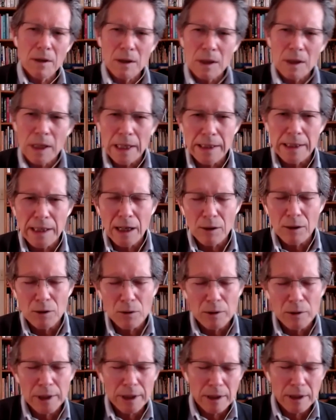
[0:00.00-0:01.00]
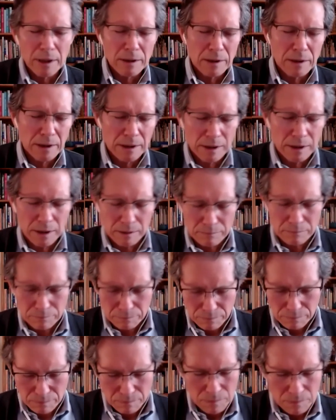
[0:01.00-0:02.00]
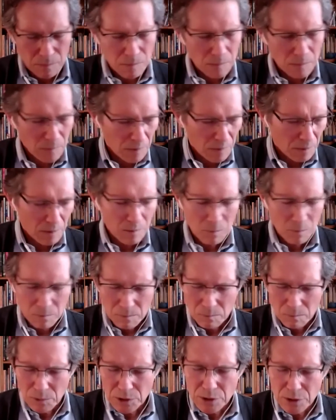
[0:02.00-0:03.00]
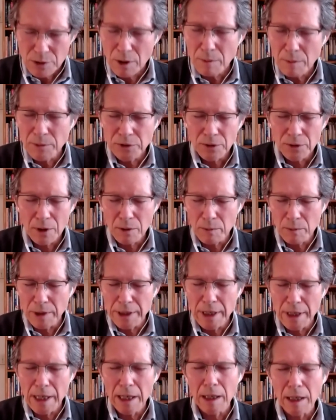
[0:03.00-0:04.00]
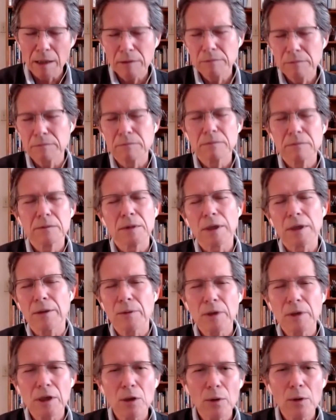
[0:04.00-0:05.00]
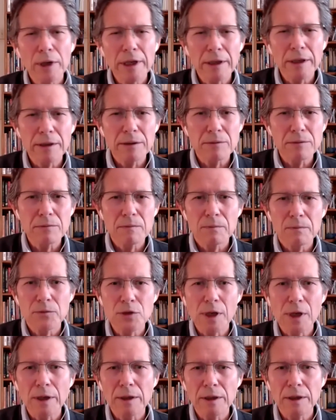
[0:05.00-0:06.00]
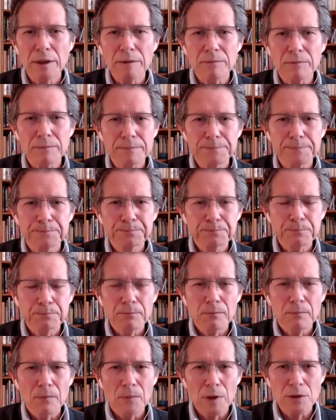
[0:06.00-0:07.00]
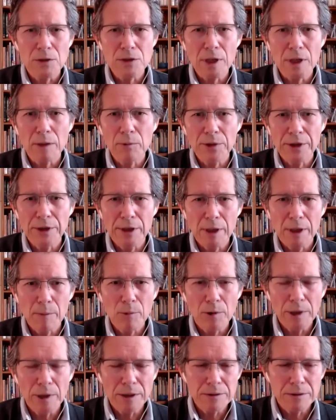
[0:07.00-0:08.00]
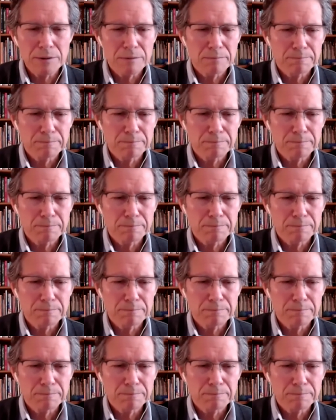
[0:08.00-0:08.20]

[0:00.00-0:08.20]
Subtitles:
And now go ahead and once your arm is all the way down, you're going to go ahead and check in and check where the number is.